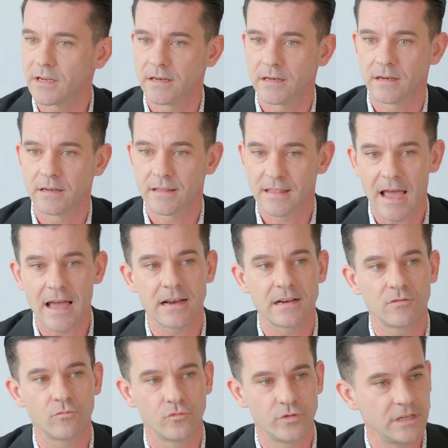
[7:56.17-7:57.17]
and that
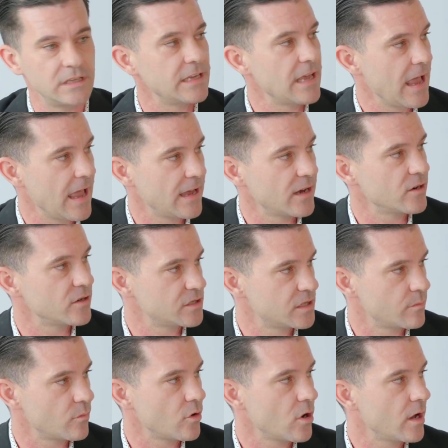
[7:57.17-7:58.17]
really anchors
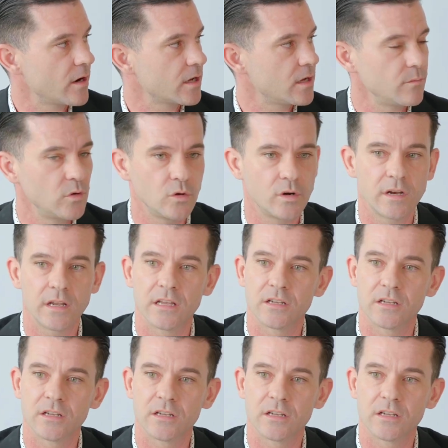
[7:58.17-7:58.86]
the Murata community.